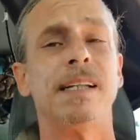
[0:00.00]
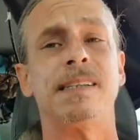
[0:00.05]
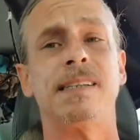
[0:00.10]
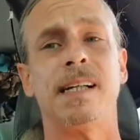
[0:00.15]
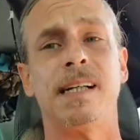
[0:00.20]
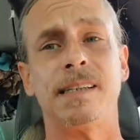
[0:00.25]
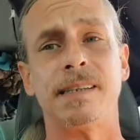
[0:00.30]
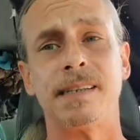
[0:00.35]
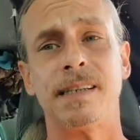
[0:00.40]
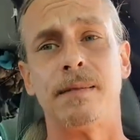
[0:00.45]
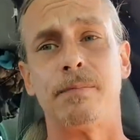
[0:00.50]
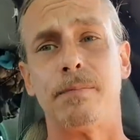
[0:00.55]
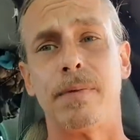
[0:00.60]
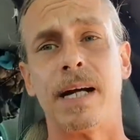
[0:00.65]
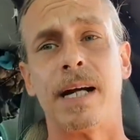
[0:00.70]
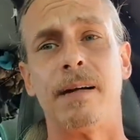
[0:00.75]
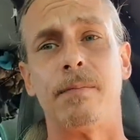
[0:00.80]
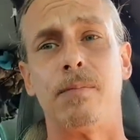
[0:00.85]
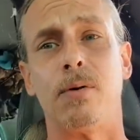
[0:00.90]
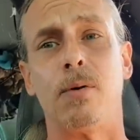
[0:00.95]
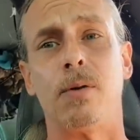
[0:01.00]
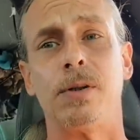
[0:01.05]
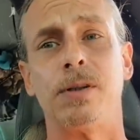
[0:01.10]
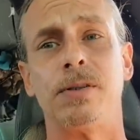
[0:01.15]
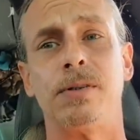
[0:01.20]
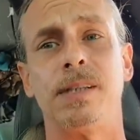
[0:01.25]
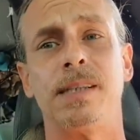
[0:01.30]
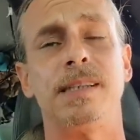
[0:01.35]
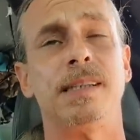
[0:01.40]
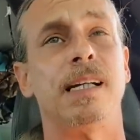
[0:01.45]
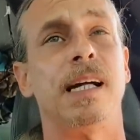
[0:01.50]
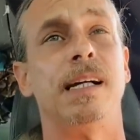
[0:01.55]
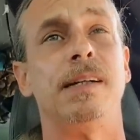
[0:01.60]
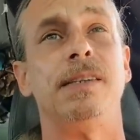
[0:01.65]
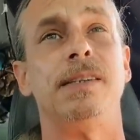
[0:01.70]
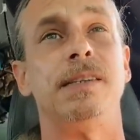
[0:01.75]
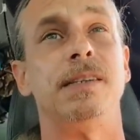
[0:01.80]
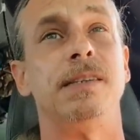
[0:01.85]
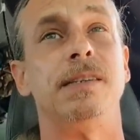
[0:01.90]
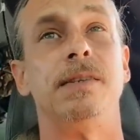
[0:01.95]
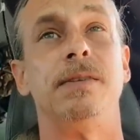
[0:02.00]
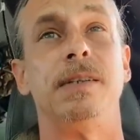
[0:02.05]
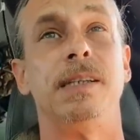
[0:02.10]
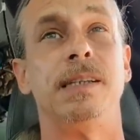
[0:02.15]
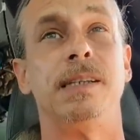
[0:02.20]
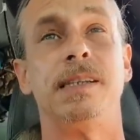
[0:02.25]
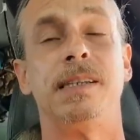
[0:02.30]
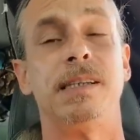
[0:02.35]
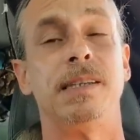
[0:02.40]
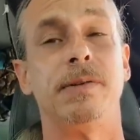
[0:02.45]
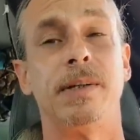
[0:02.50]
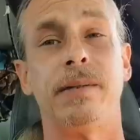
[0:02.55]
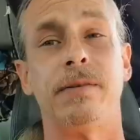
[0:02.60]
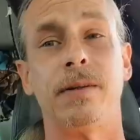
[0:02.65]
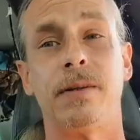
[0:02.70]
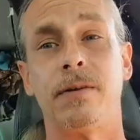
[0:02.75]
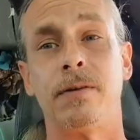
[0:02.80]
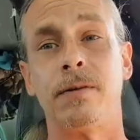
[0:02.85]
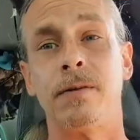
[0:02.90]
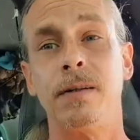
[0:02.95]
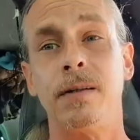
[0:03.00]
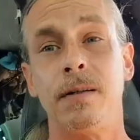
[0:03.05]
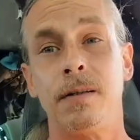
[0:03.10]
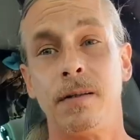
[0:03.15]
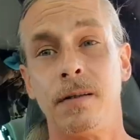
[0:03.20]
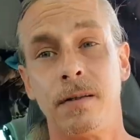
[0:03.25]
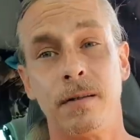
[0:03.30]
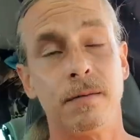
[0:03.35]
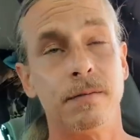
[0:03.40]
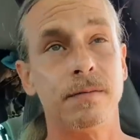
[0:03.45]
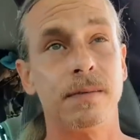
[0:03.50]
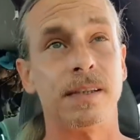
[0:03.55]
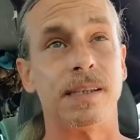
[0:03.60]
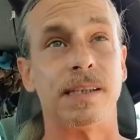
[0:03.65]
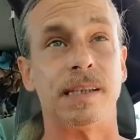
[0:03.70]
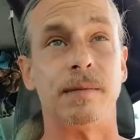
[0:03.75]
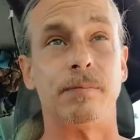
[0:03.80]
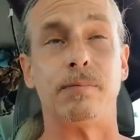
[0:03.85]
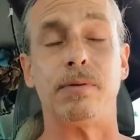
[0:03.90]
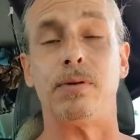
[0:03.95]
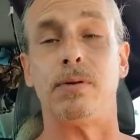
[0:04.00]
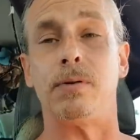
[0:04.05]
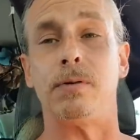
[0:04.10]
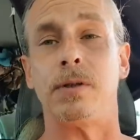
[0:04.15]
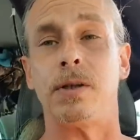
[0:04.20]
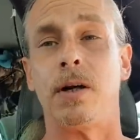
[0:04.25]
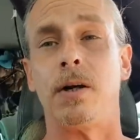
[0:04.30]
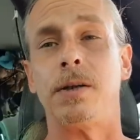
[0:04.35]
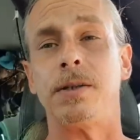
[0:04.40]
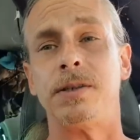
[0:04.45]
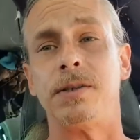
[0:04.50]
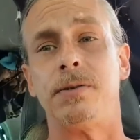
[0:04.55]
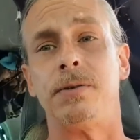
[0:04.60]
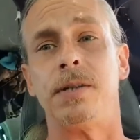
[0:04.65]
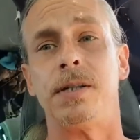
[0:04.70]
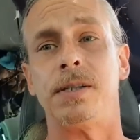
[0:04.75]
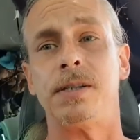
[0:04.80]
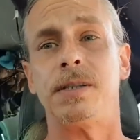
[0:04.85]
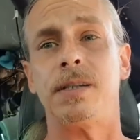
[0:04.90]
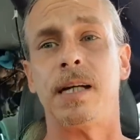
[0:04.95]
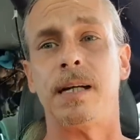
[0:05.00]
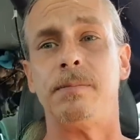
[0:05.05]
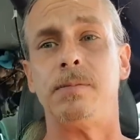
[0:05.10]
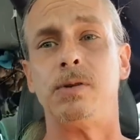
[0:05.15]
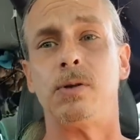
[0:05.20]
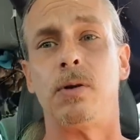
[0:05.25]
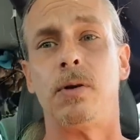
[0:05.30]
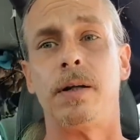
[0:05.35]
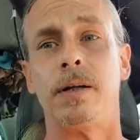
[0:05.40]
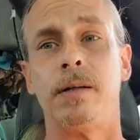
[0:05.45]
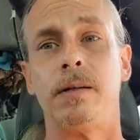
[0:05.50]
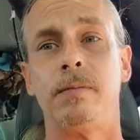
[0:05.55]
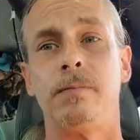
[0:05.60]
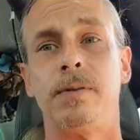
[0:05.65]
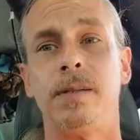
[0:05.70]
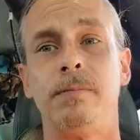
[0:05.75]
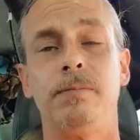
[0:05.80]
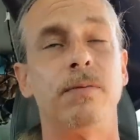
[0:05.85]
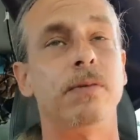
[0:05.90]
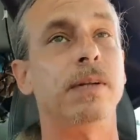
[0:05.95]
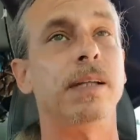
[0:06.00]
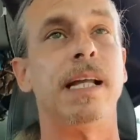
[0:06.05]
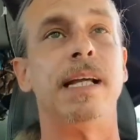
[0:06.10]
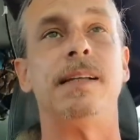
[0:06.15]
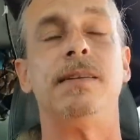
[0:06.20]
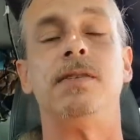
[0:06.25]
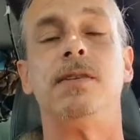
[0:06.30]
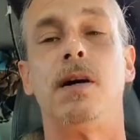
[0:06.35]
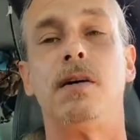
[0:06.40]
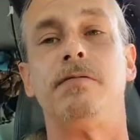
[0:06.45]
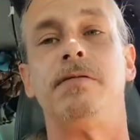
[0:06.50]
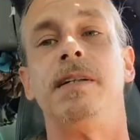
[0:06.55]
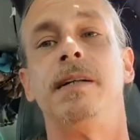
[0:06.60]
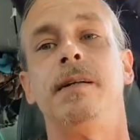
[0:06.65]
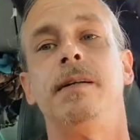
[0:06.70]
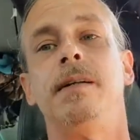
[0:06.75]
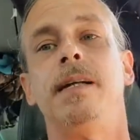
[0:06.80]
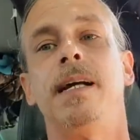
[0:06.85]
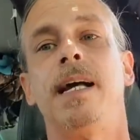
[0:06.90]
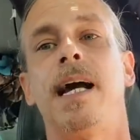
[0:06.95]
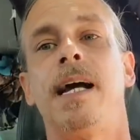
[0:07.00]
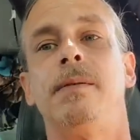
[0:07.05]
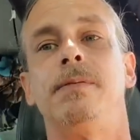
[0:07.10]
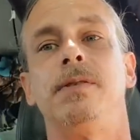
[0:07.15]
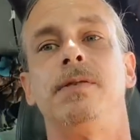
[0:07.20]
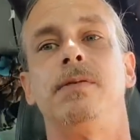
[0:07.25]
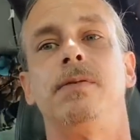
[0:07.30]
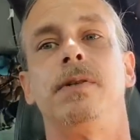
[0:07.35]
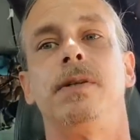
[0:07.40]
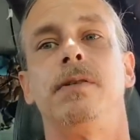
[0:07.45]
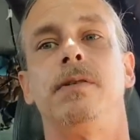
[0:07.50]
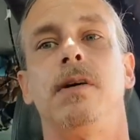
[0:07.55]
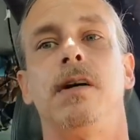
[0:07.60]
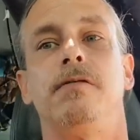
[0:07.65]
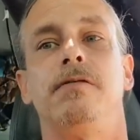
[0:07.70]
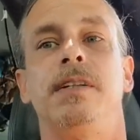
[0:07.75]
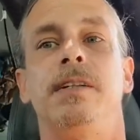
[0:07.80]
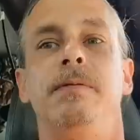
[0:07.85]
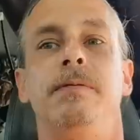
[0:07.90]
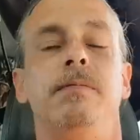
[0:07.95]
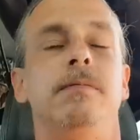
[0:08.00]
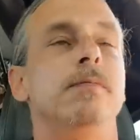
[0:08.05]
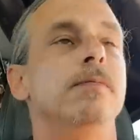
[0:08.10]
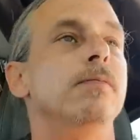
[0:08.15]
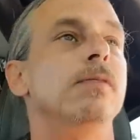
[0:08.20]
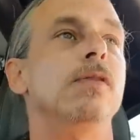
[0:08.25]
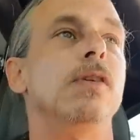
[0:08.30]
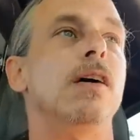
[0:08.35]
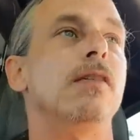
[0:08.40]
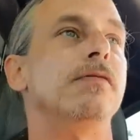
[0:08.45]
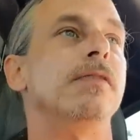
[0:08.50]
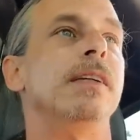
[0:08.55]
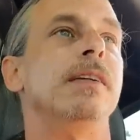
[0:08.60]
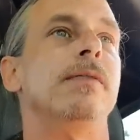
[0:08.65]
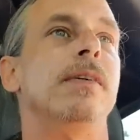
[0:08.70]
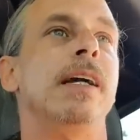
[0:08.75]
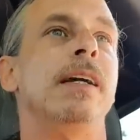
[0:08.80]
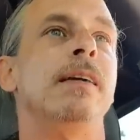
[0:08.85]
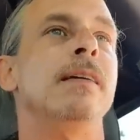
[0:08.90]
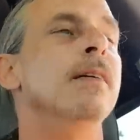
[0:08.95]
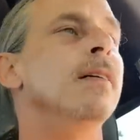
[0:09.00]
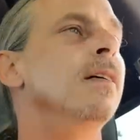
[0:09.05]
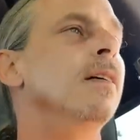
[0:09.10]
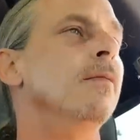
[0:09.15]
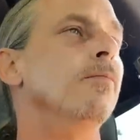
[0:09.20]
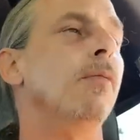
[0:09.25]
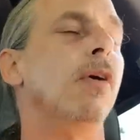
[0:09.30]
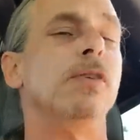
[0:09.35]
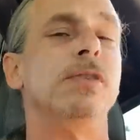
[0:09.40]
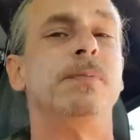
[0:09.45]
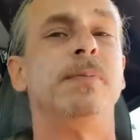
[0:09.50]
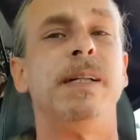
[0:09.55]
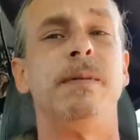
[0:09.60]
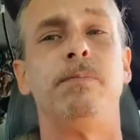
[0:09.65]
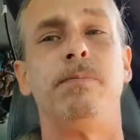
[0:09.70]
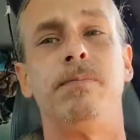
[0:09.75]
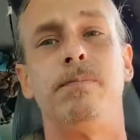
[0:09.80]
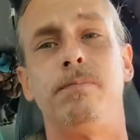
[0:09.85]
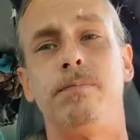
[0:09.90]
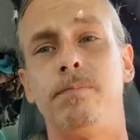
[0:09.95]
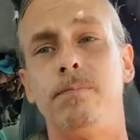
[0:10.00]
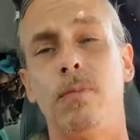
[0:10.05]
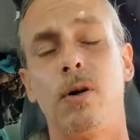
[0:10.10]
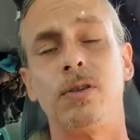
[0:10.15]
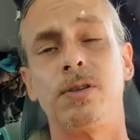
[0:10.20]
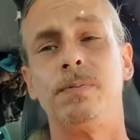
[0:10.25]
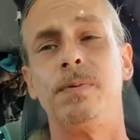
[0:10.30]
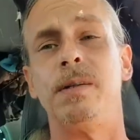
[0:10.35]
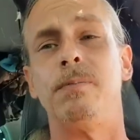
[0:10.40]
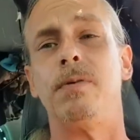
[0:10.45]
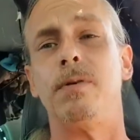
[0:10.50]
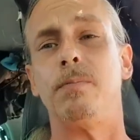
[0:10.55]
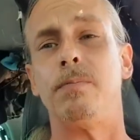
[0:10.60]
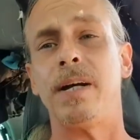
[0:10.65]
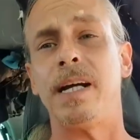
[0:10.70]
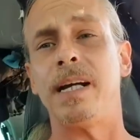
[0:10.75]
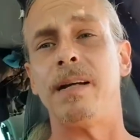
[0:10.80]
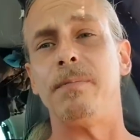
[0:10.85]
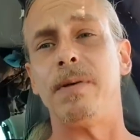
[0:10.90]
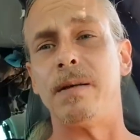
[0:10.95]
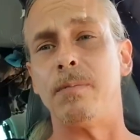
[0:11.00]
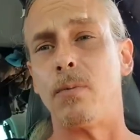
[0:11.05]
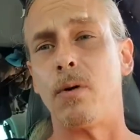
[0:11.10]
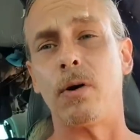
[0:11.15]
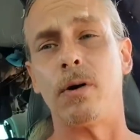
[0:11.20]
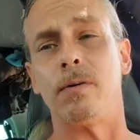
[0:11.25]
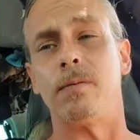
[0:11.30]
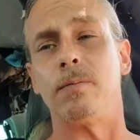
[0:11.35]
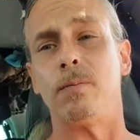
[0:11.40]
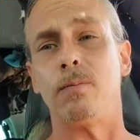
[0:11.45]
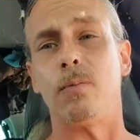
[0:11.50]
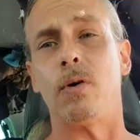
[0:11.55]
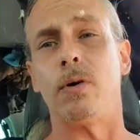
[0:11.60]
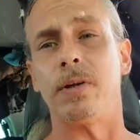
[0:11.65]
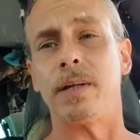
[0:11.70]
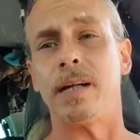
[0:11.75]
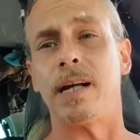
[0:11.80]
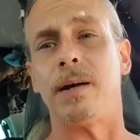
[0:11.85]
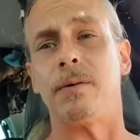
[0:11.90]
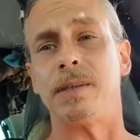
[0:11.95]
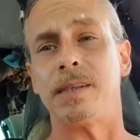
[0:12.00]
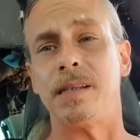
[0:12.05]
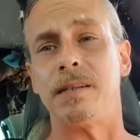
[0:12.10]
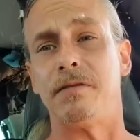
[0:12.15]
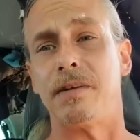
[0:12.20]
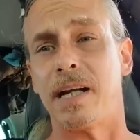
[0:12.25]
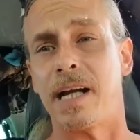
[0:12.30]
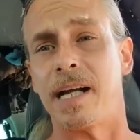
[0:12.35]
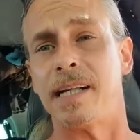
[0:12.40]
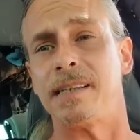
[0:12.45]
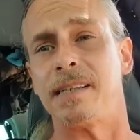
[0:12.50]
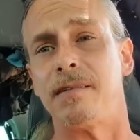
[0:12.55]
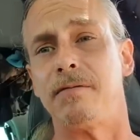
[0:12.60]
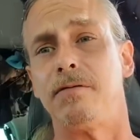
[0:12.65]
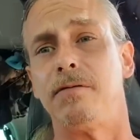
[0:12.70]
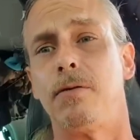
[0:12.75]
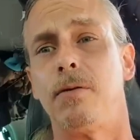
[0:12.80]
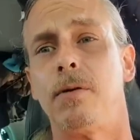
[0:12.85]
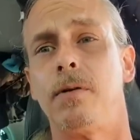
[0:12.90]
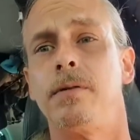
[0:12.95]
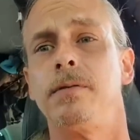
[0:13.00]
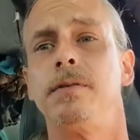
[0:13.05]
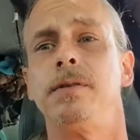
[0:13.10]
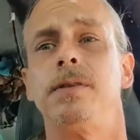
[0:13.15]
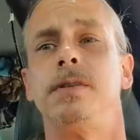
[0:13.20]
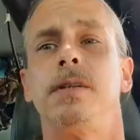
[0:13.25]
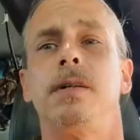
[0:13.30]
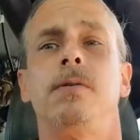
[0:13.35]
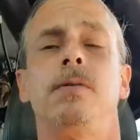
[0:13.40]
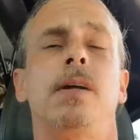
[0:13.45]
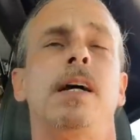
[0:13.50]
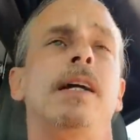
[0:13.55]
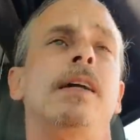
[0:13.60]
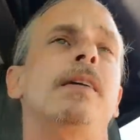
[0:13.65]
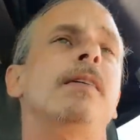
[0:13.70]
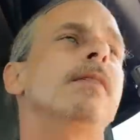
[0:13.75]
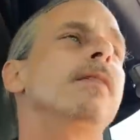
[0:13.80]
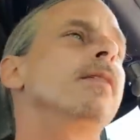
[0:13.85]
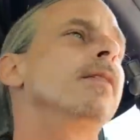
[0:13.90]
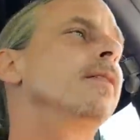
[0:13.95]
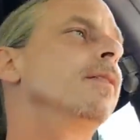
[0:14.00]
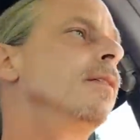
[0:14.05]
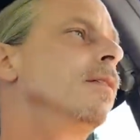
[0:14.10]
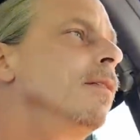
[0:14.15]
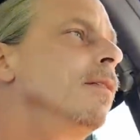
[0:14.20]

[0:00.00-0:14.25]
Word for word: my sign said bad portraits, and I used to do this silly little simple cartoonish type drawing of the people and they loved it they absolutely loved it loved it like most people most people paid me more more than I was even asking for. So like,